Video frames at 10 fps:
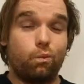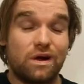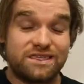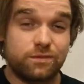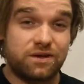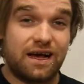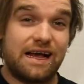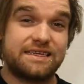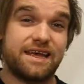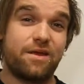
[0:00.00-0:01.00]
What's up,
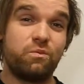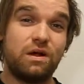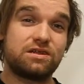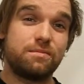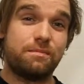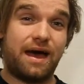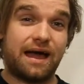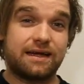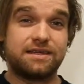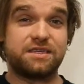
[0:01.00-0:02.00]
guys, and welcome
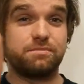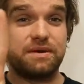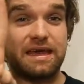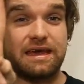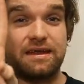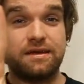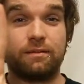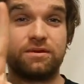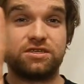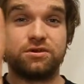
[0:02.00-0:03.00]
back to beer
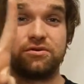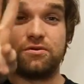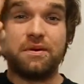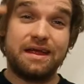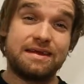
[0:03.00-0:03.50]
number 2.